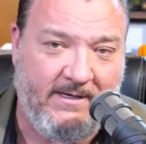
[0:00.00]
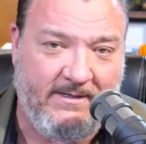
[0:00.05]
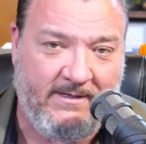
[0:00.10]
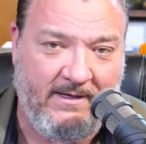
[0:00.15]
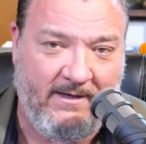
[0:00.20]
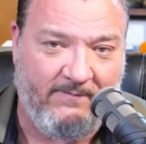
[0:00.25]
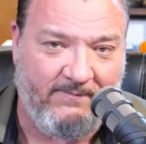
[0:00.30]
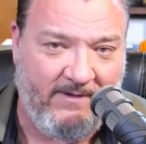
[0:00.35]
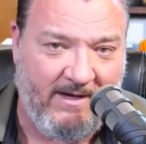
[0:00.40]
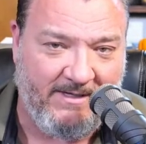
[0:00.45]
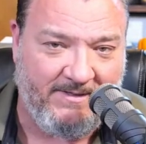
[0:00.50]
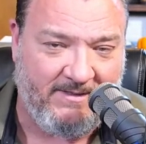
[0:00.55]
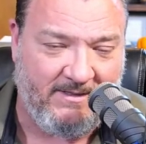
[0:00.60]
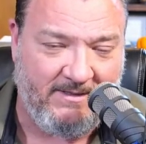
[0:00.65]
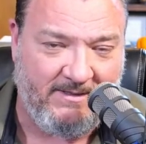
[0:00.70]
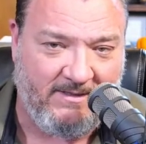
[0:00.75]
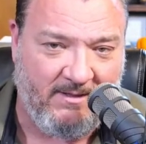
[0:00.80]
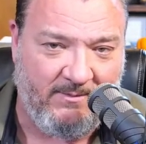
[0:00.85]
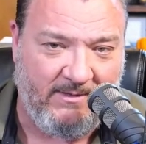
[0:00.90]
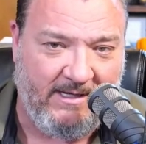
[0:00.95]
invest in
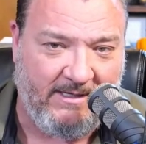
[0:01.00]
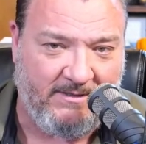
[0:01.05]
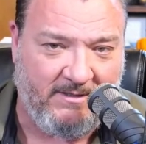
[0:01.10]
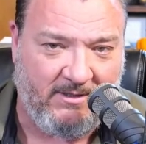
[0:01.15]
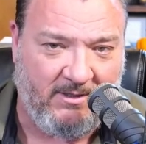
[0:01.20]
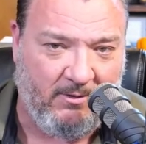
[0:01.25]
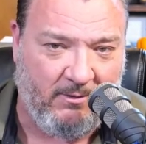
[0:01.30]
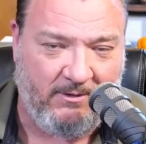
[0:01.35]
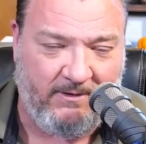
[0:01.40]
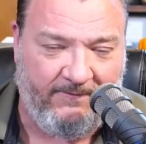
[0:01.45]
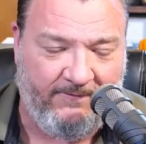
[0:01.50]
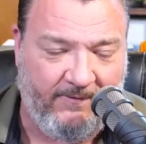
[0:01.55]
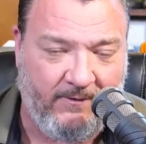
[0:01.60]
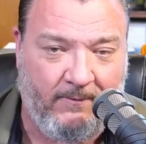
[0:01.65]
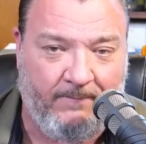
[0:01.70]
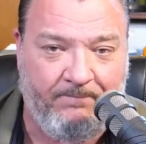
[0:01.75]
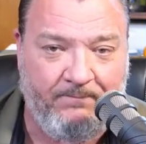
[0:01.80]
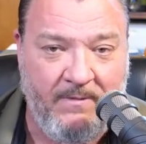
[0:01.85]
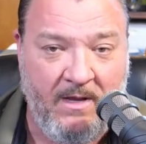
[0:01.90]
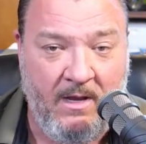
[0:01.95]
some of that security
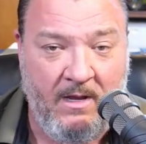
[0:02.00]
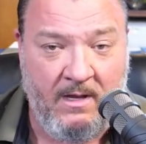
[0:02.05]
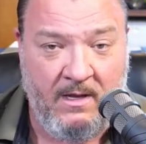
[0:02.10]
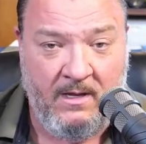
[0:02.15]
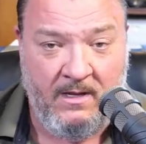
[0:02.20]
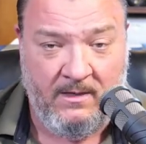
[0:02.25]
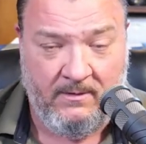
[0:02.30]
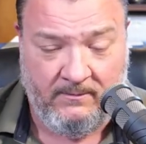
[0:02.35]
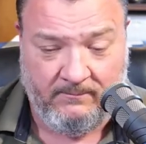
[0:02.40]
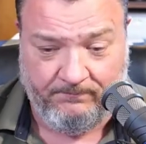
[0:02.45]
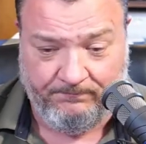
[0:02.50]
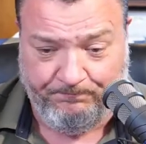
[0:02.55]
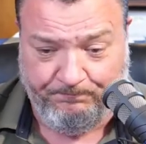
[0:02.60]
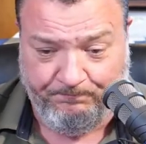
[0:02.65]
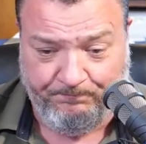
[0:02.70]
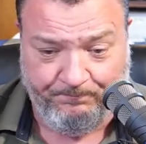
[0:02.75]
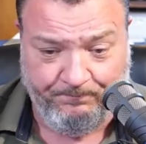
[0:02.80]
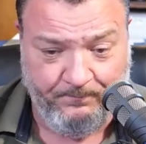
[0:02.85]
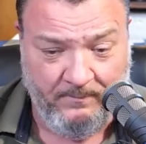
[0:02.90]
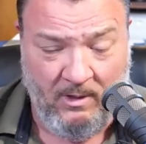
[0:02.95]
film.
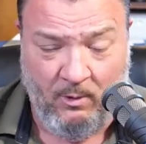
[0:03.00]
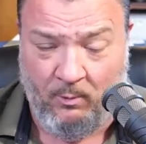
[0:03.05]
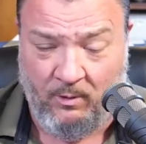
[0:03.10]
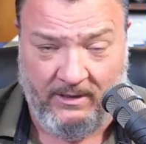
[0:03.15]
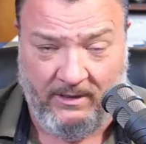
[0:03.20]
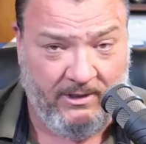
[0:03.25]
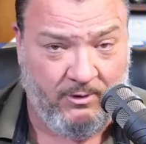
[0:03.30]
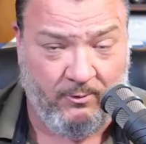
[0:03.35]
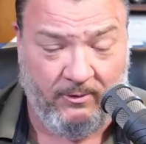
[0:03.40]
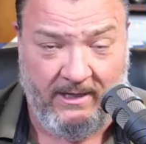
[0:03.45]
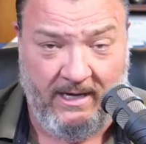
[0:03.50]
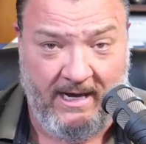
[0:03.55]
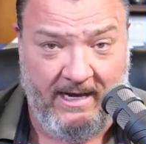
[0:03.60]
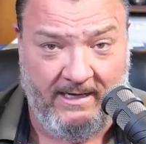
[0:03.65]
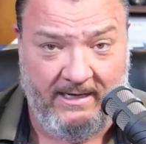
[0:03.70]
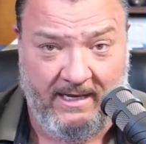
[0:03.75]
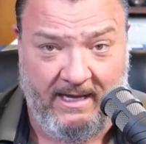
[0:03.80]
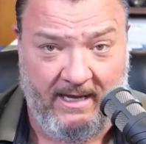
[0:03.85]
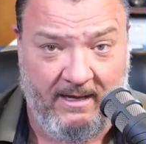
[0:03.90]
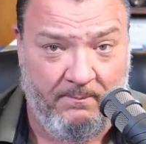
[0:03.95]
Will it
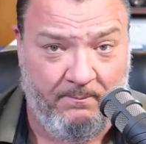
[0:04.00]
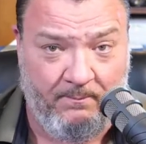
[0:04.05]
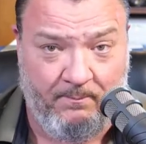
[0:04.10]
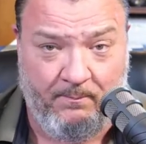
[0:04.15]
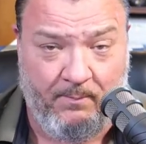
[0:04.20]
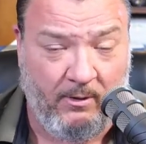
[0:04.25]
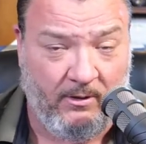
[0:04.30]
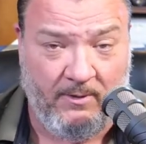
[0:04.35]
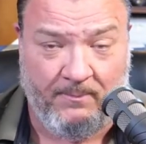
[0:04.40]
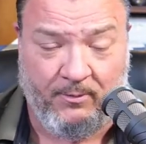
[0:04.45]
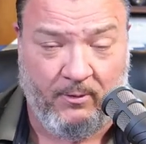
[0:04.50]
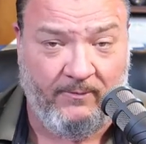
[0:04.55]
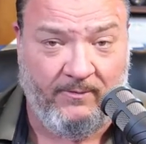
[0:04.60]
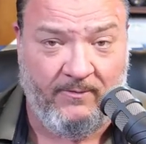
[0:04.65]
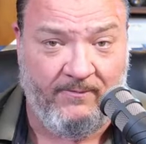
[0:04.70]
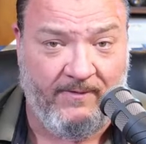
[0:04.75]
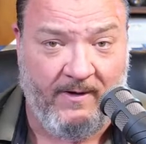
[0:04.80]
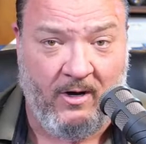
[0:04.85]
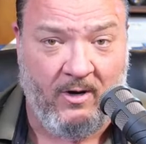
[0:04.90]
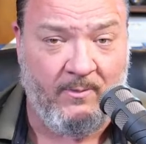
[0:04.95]
create a bulletproof
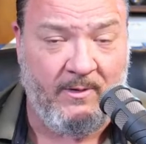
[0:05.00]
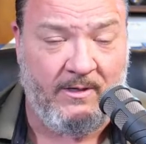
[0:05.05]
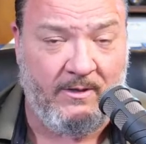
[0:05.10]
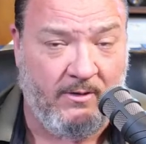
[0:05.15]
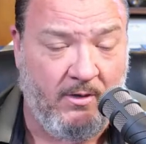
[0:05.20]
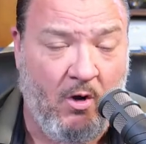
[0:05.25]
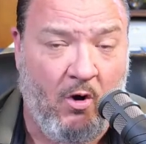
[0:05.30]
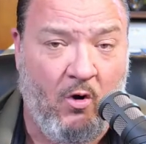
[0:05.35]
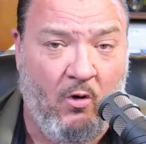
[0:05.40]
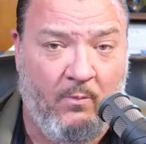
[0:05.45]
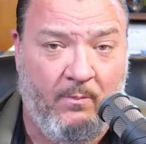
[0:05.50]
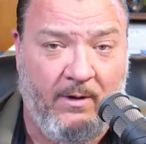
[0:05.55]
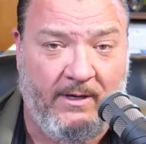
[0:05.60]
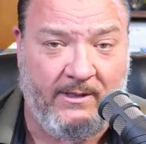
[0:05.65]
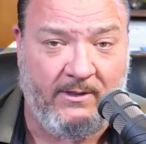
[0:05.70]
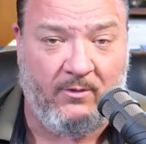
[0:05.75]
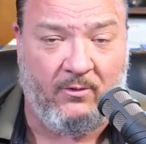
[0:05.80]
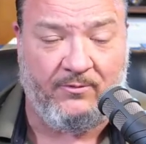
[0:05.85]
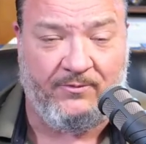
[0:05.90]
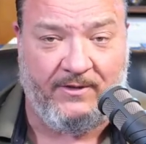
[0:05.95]
environment? No, but
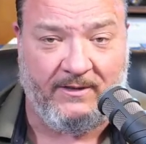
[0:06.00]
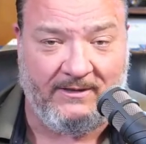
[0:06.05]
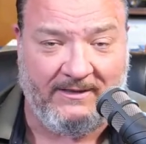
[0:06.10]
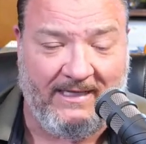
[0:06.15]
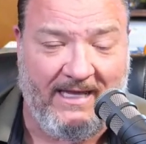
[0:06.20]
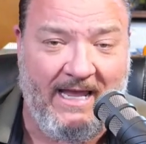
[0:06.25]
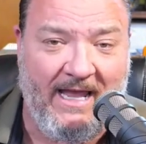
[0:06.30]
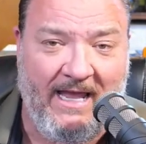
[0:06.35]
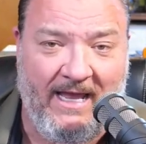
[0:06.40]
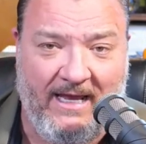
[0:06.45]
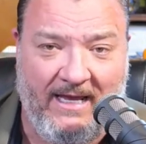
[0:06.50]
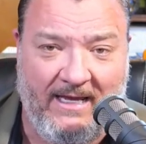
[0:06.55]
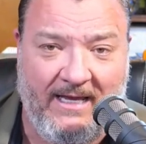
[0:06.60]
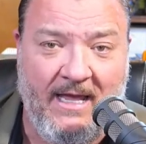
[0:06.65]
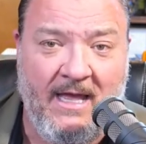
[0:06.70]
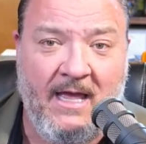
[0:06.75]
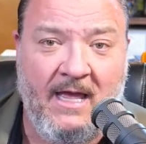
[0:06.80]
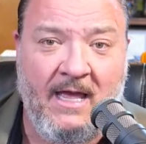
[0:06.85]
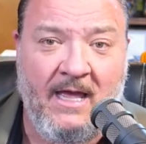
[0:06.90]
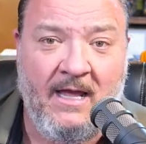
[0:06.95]
it'll delay
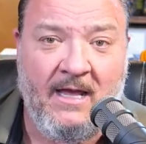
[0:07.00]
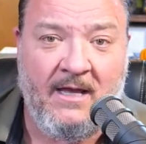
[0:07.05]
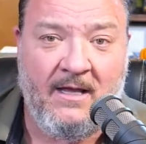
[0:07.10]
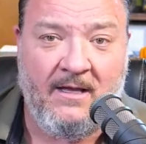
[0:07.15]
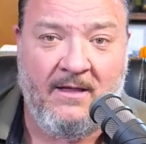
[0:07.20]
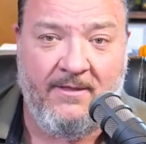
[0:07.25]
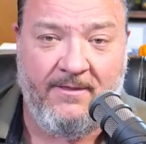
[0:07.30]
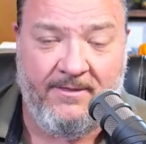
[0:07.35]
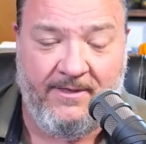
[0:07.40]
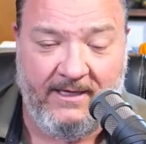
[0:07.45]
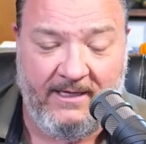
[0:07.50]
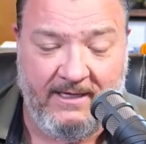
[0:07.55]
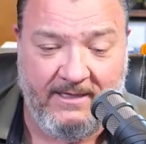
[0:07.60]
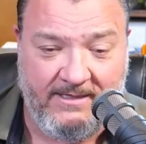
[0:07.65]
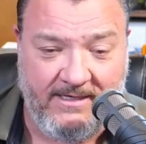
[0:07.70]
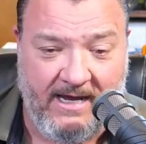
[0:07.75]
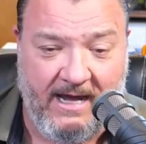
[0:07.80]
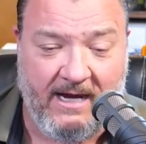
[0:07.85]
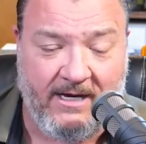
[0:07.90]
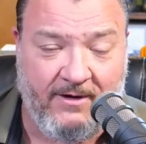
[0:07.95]
the
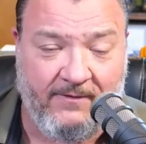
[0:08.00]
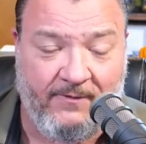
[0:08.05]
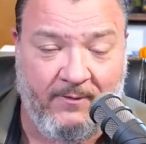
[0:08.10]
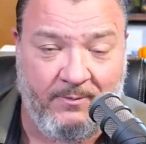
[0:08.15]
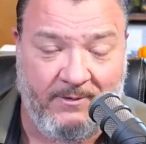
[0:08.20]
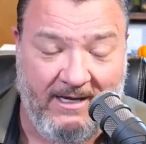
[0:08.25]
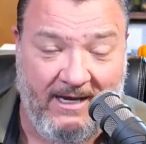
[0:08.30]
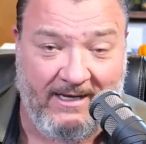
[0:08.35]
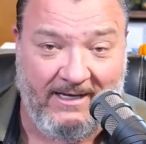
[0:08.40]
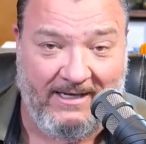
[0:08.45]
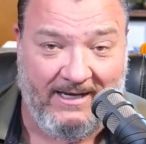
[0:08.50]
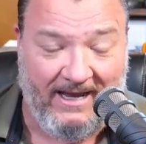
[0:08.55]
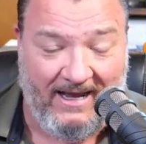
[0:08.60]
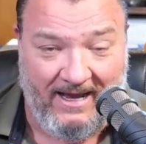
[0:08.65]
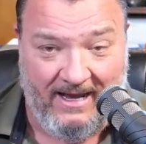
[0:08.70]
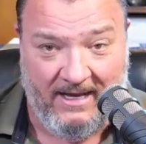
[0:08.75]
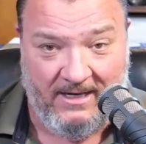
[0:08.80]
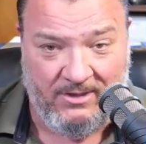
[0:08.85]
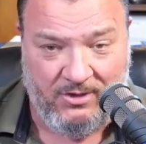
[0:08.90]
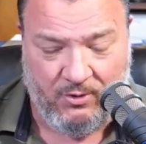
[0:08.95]
attacker from gaining
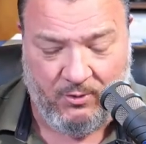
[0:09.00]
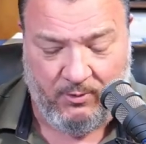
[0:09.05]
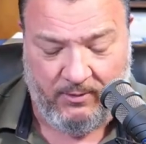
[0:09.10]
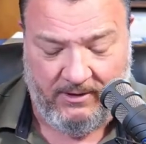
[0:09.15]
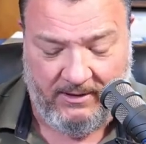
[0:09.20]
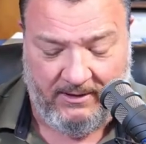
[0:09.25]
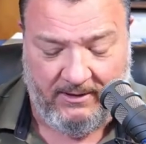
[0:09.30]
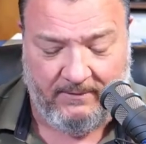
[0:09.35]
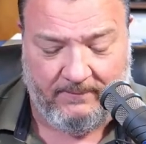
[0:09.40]
entry,